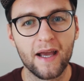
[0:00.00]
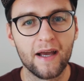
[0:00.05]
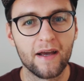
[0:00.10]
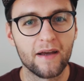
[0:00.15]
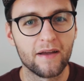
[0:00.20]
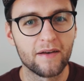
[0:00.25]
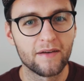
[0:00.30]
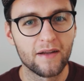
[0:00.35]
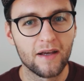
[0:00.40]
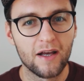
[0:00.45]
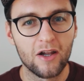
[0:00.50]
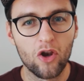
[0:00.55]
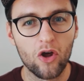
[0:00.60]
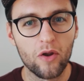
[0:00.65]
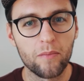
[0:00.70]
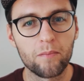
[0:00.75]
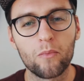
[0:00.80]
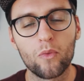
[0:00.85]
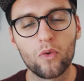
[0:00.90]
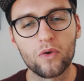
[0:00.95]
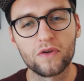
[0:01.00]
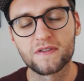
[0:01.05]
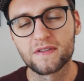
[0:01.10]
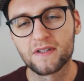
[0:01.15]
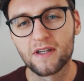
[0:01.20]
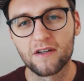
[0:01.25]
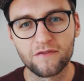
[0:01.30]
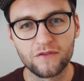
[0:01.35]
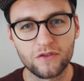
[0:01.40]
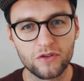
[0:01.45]
and a lot more
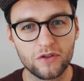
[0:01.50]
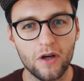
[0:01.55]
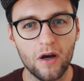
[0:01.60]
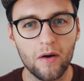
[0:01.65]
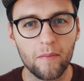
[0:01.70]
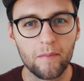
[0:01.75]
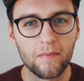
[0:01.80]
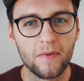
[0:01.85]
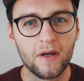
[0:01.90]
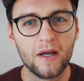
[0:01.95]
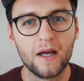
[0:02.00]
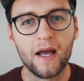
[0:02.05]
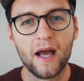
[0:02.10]
stuff to come.